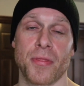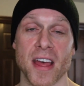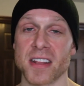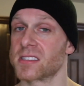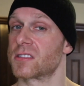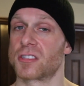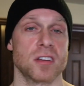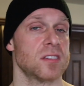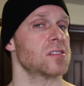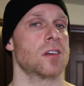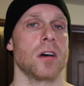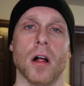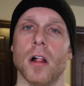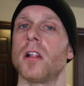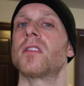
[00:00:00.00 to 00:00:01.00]
that's just
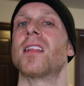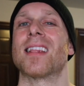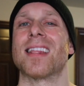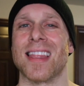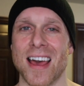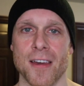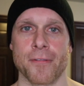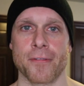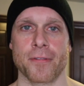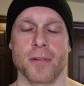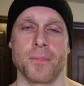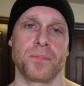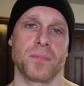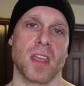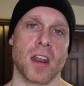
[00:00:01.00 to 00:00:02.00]
called life,
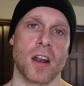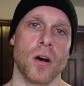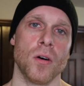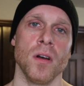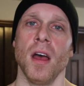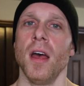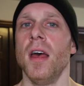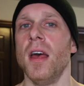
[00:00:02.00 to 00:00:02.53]
you know?